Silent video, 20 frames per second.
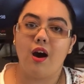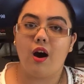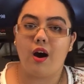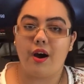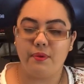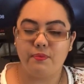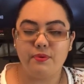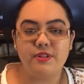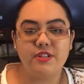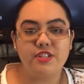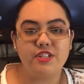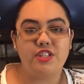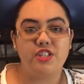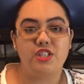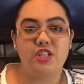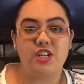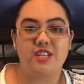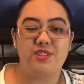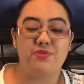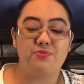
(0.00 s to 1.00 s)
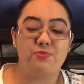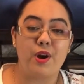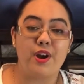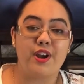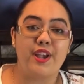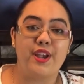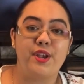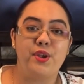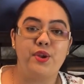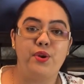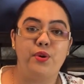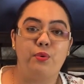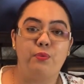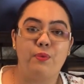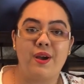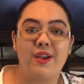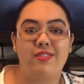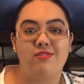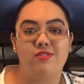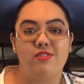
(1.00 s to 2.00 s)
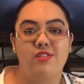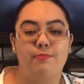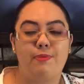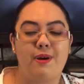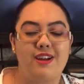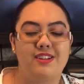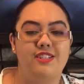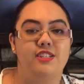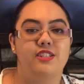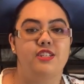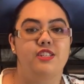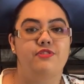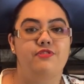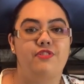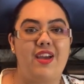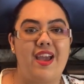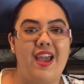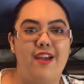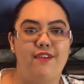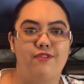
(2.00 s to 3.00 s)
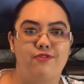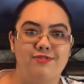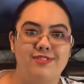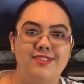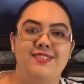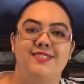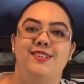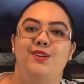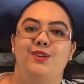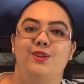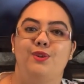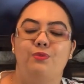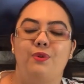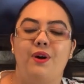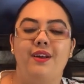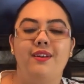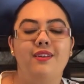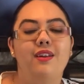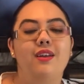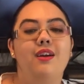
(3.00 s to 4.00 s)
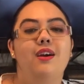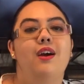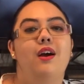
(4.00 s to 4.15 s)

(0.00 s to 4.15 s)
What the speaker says: I wouldn't suggest working your way through the patterns for every single one.